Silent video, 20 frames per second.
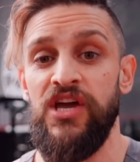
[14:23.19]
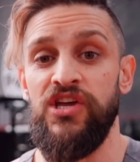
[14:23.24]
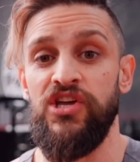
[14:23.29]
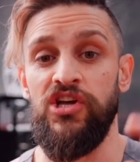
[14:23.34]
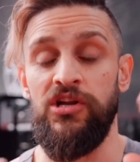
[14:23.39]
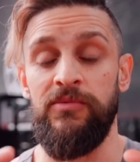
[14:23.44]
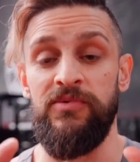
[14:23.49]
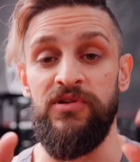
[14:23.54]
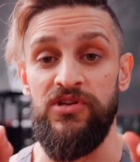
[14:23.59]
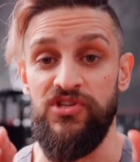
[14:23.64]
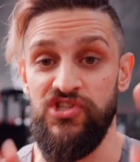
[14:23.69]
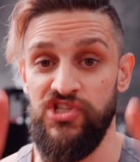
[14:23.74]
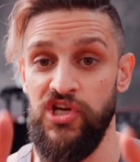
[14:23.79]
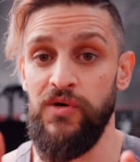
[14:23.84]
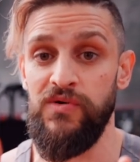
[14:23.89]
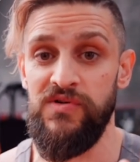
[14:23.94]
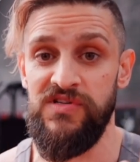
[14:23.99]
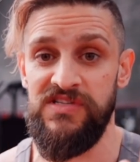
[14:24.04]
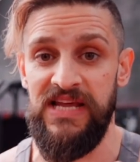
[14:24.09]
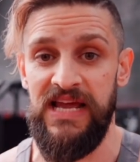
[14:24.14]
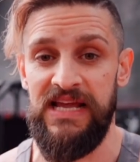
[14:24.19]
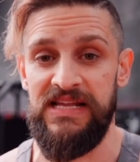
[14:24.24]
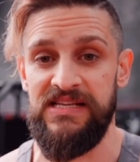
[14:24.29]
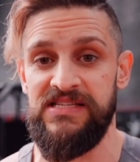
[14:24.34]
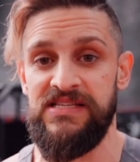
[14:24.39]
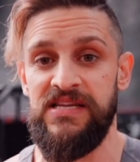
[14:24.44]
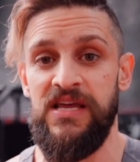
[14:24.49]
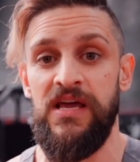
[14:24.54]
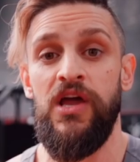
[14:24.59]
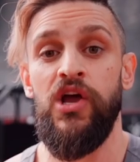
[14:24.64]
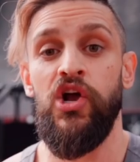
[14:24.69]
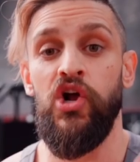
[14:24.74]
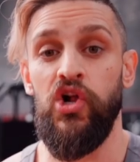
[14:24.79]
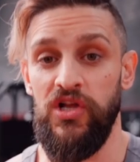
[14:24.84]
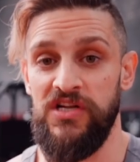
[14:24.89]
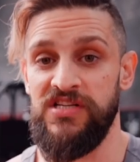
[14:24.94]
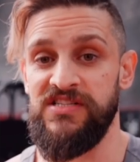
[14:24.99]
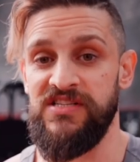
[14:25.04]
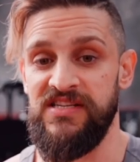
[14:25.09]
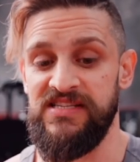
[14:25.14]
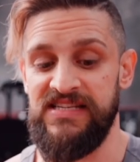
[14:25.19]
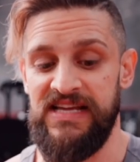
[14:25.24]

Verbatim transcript: You're gonna be doing two sets, cluster